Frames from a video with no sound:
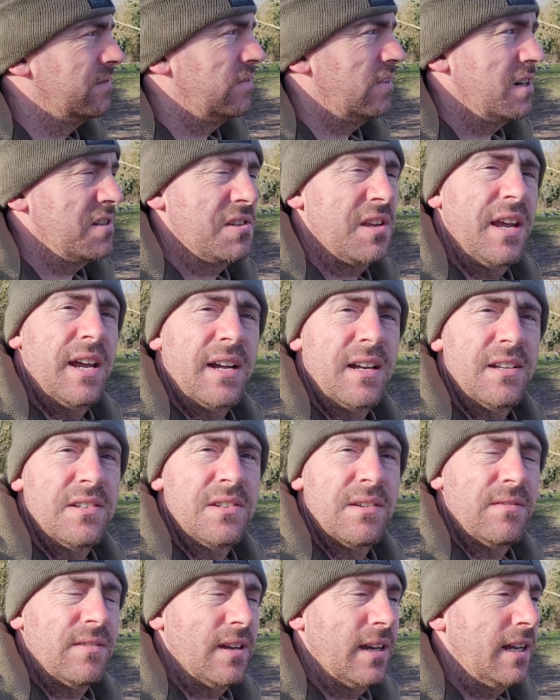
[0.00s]
for us anglers,
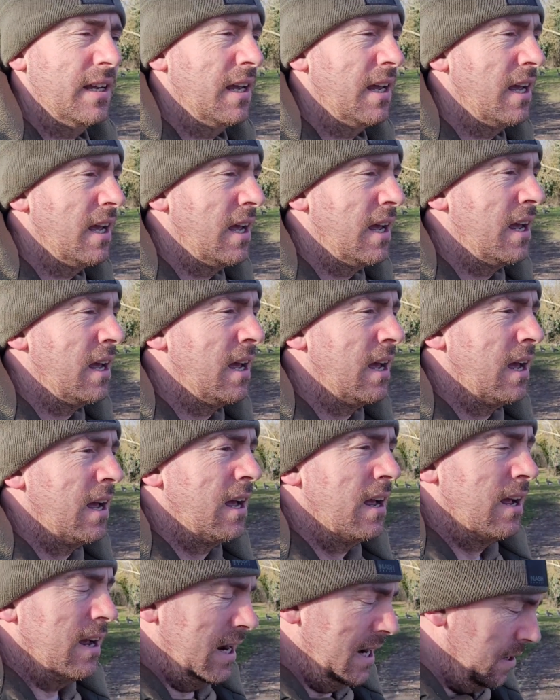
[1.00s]
have they?
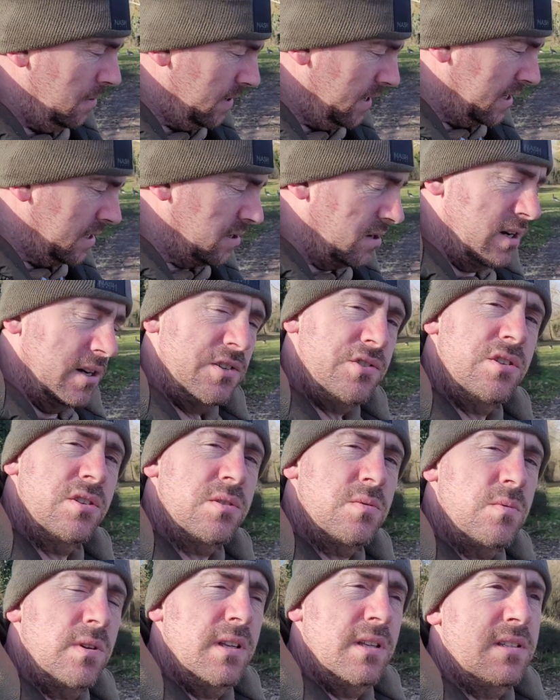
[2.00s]
Anyway, guys,
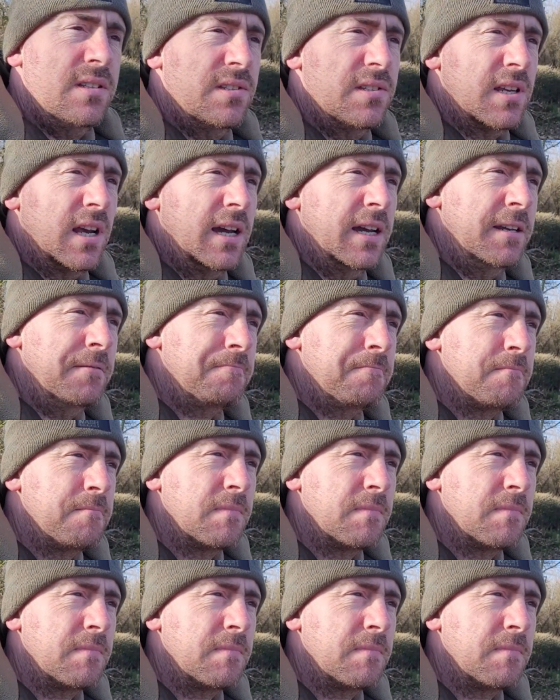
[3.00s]
just wanted to say,